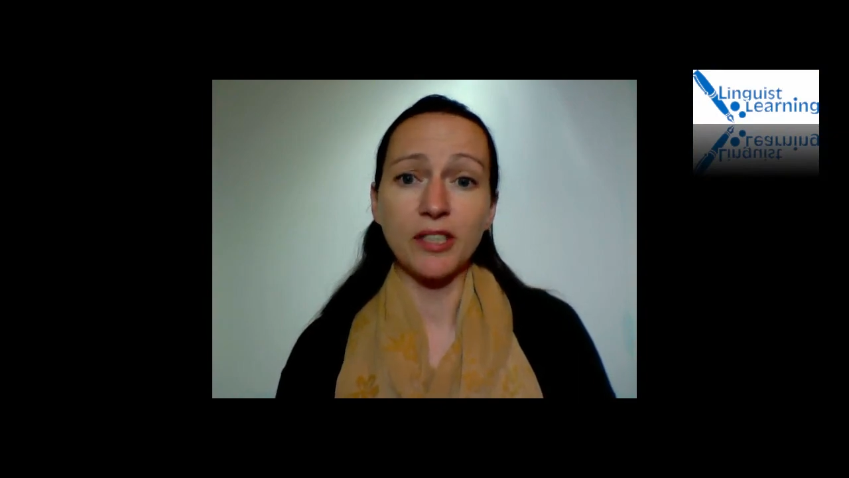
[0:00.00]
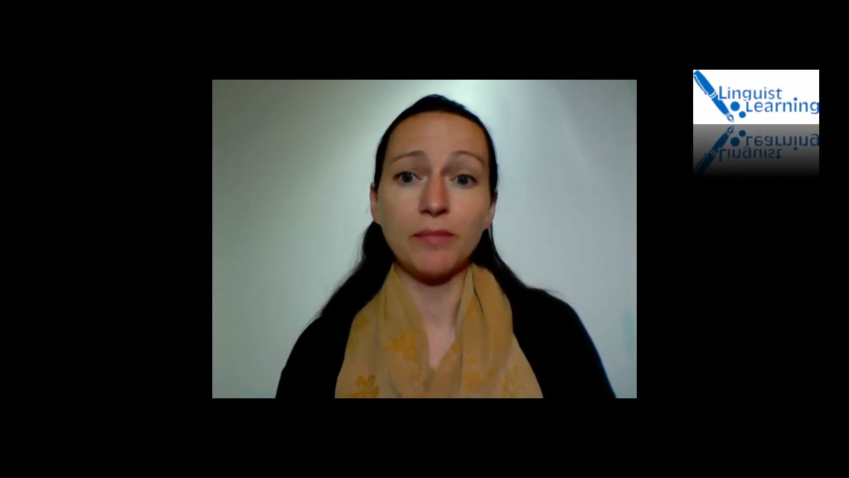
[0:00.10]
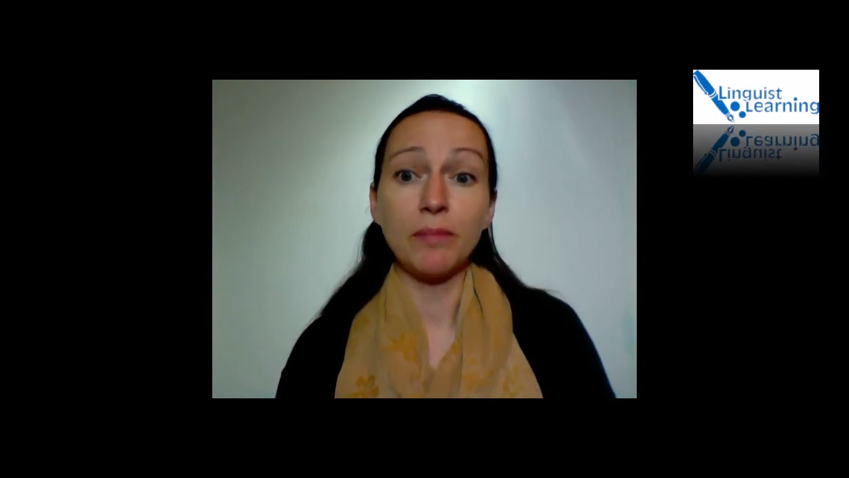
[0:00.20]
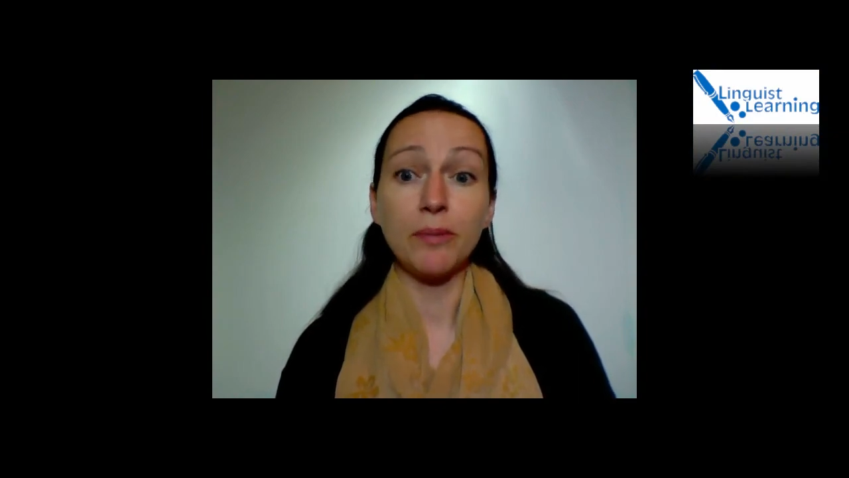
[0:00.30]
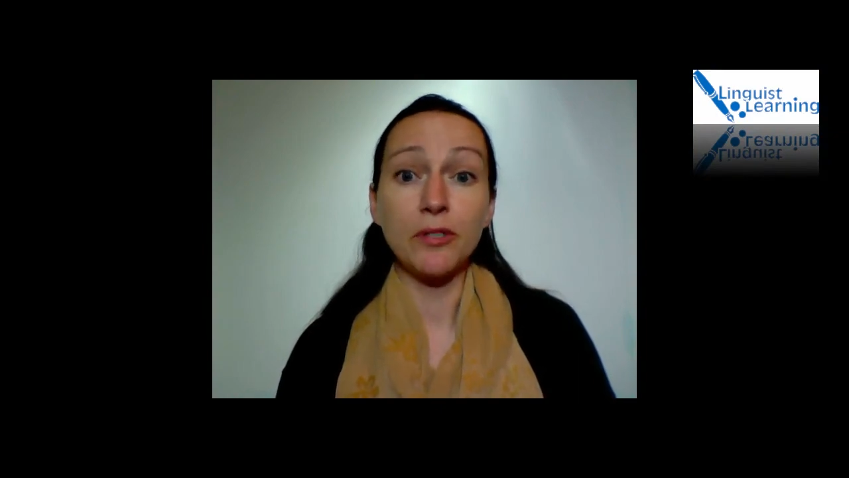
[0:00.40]
can
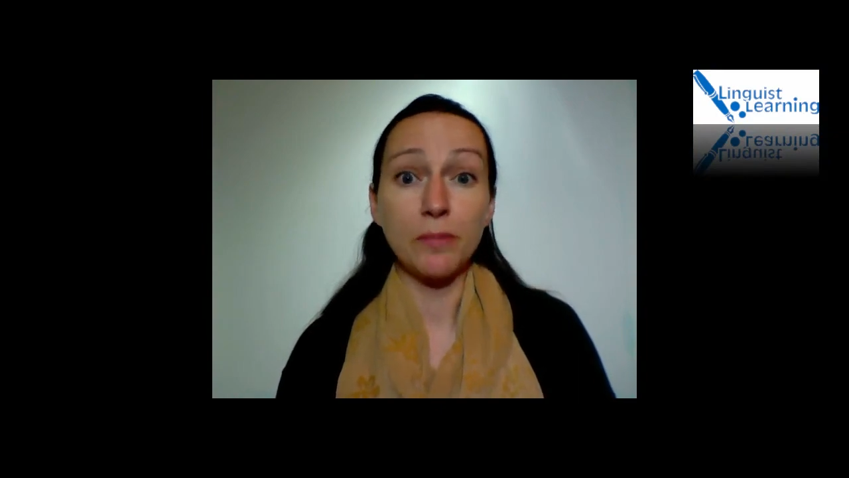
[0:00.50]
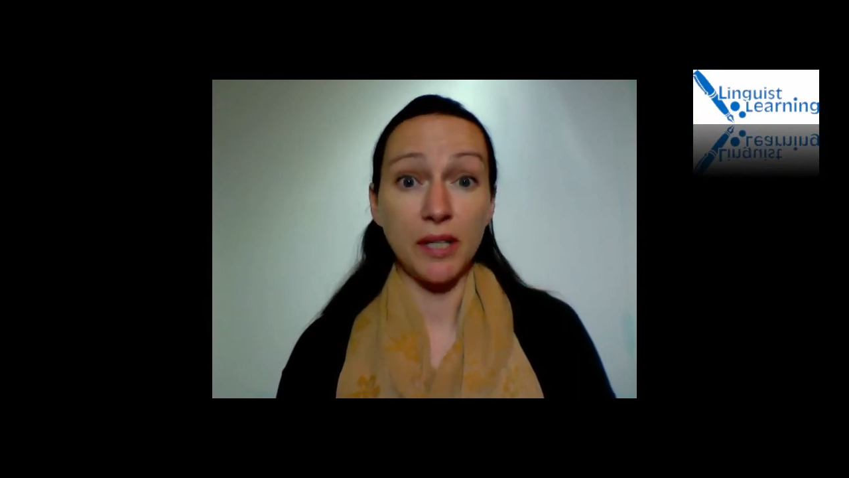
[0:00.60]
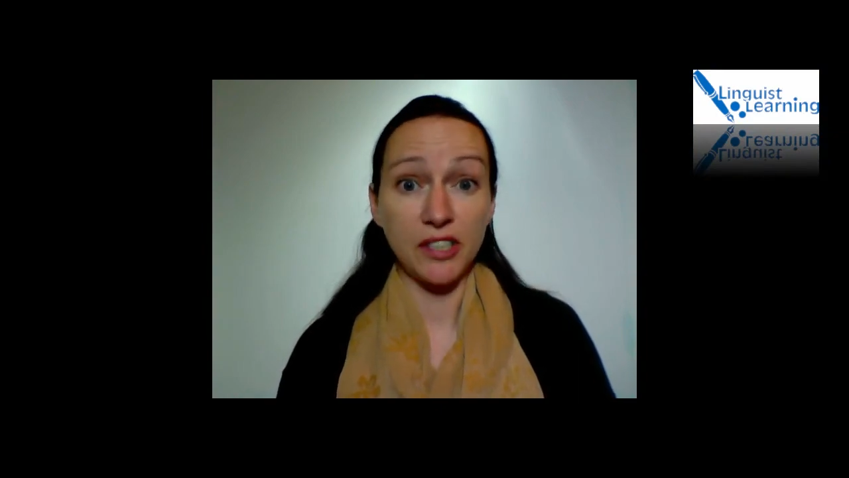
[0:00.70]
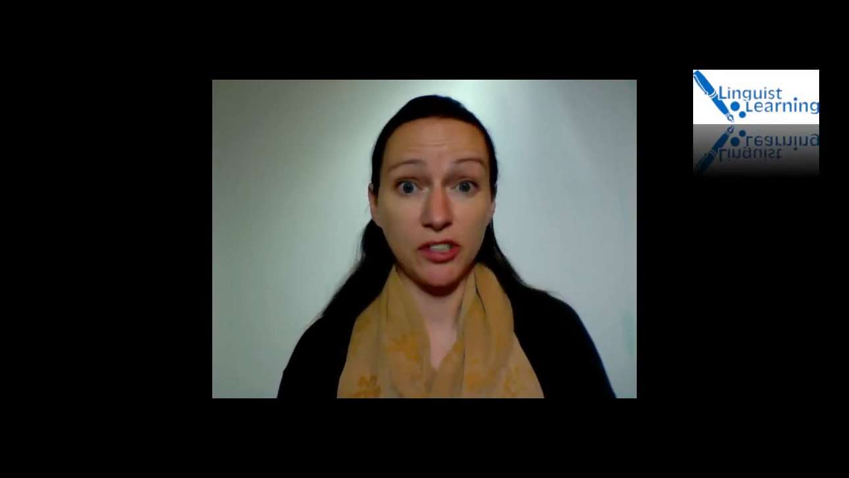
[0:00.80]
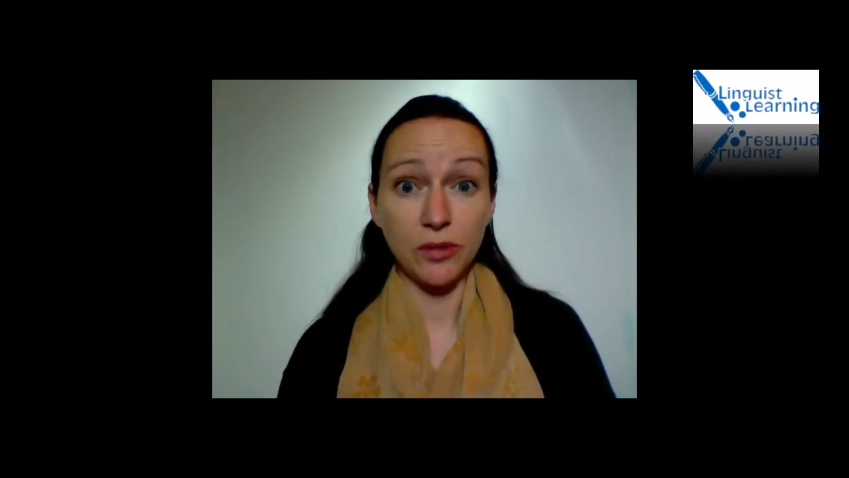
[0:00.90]
be booked
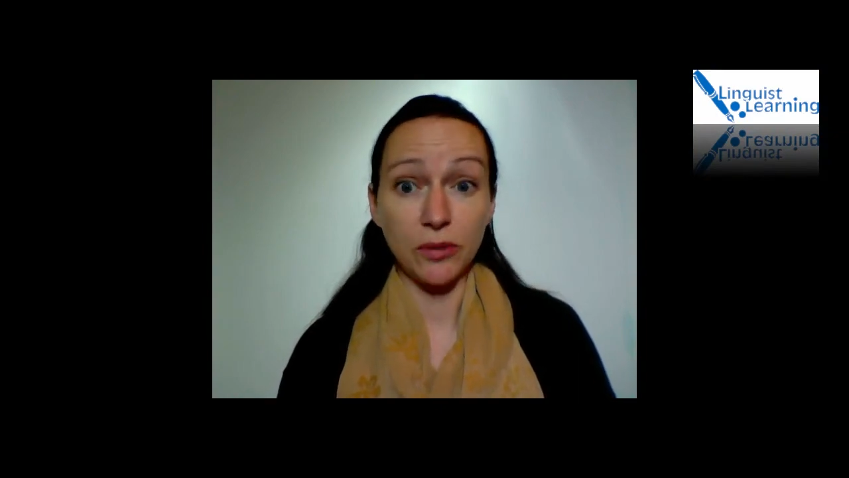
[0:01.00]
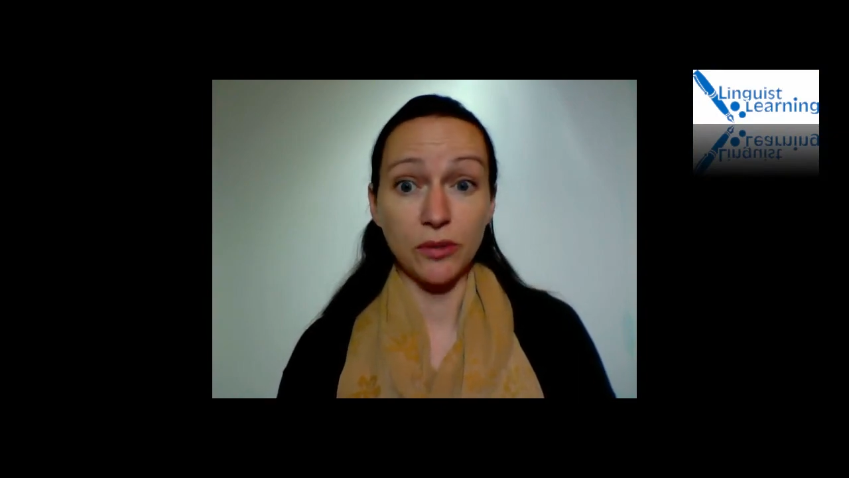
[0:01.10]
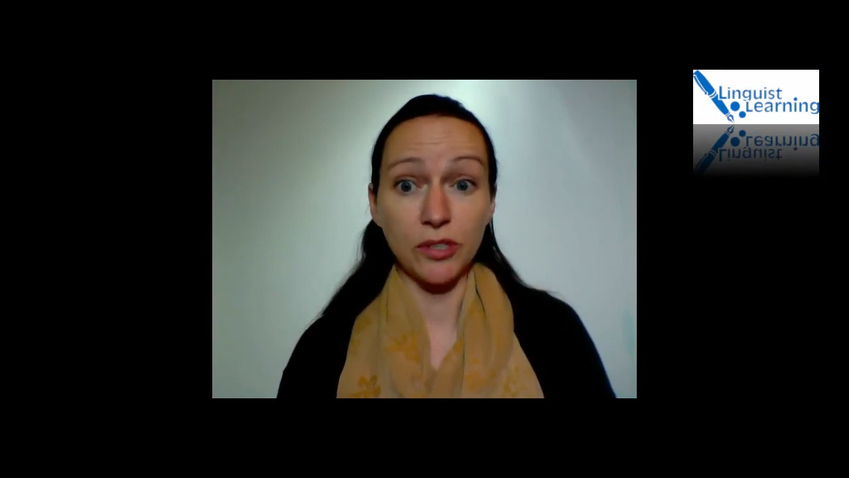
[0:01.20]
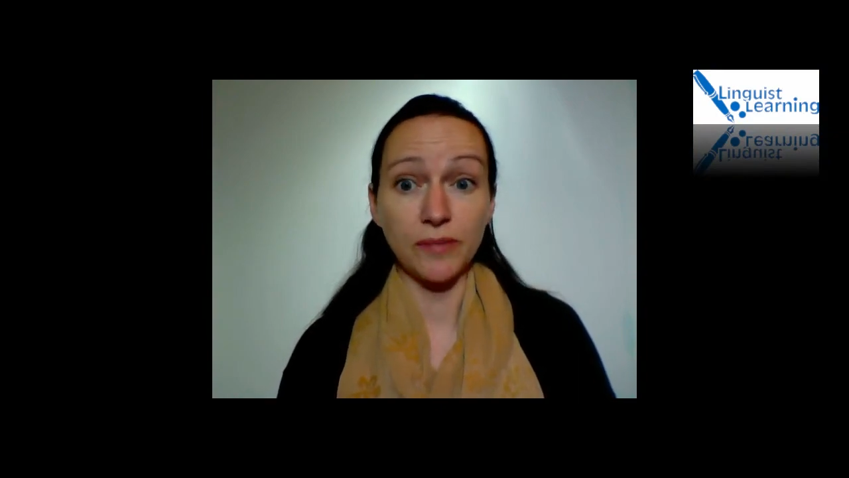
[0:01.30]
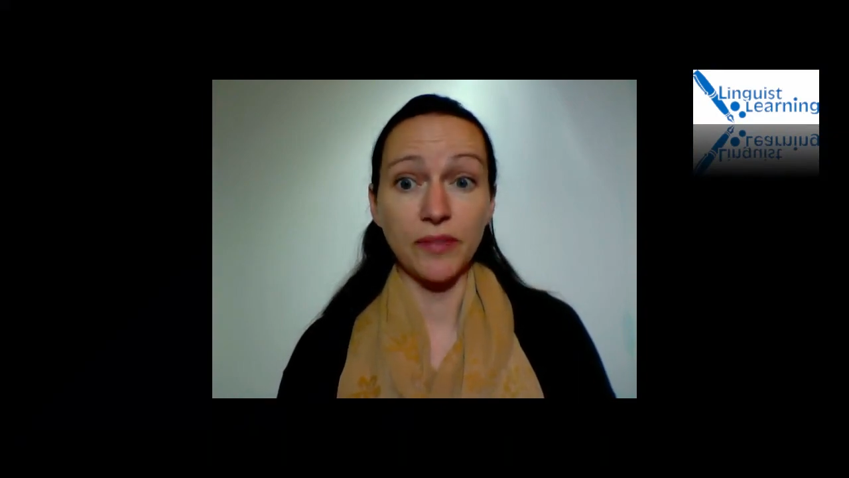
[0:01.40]
by
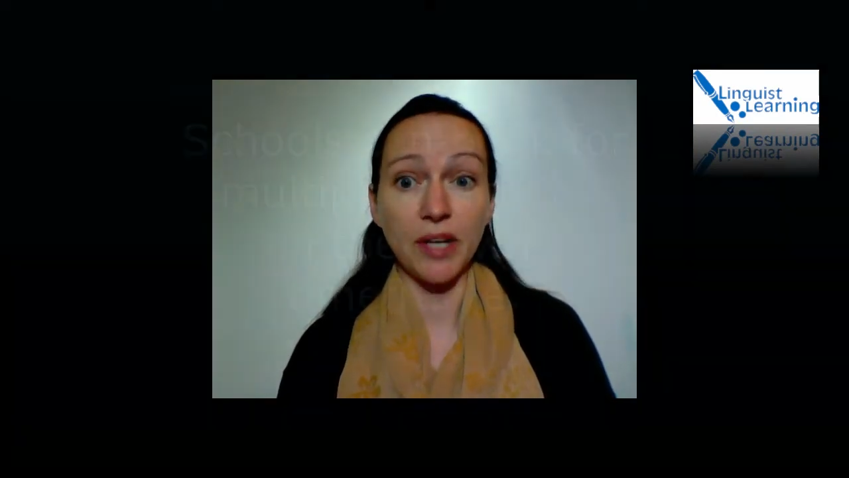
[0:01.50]
schools